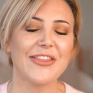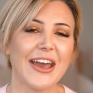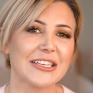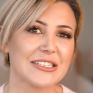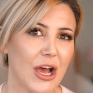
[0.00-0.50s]
And
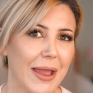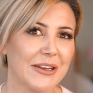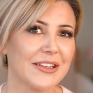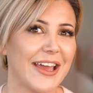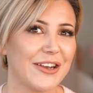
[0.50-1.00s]
that
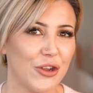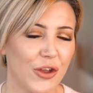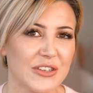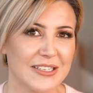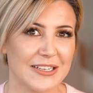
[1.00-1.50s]
excitement and that
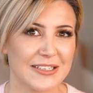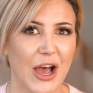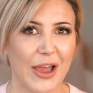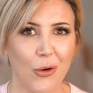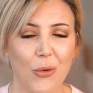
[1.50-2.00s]
nervousness,
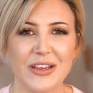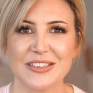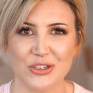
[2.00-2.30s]
I always